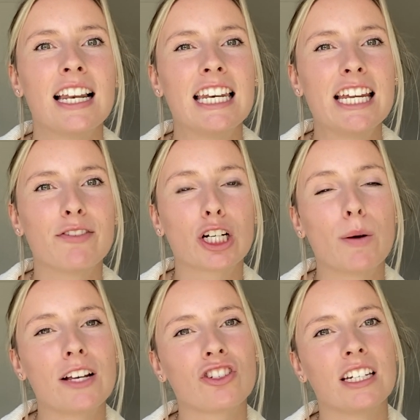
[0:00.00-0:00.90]
leave your
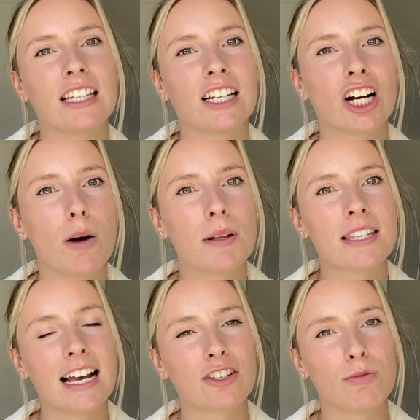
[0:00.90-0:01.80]
question in the comment
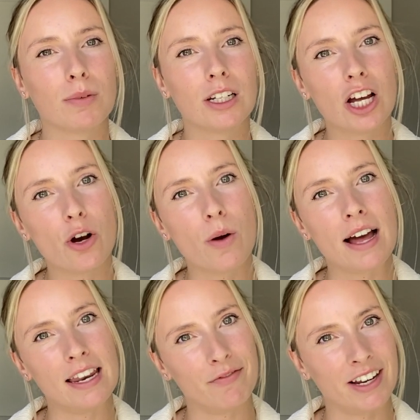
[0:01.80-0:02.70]
section below,
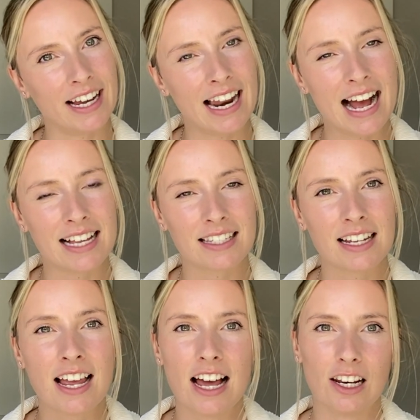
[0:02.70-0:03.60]
and if I get asked
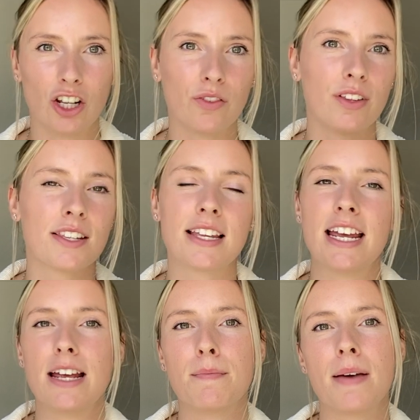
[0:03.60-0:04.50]
a lot of the
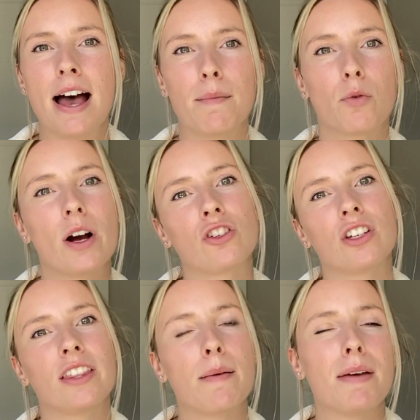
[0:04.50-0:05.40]
same
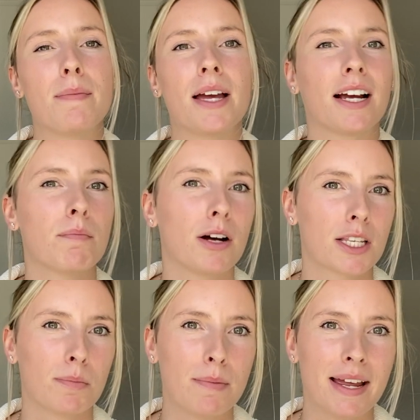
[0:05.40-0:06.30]
question, then maybe I can
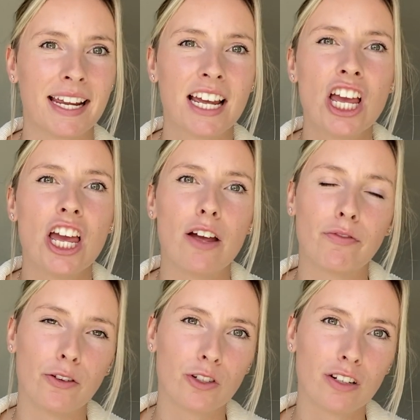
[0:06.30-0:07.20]
possibly make a
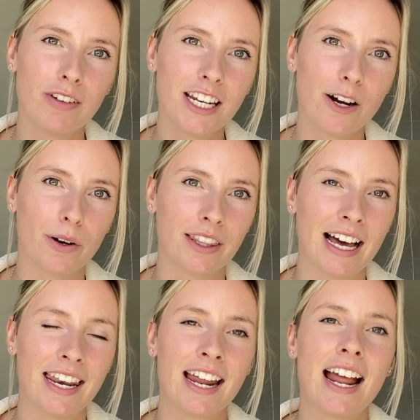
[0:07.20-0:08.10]
future video on
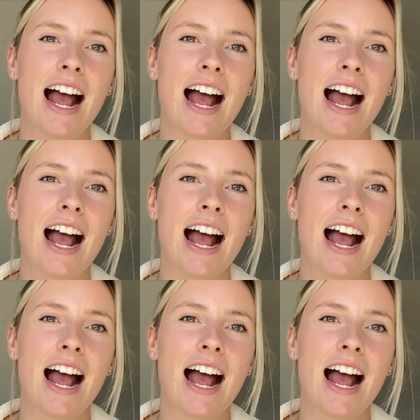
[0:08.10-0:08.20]
that.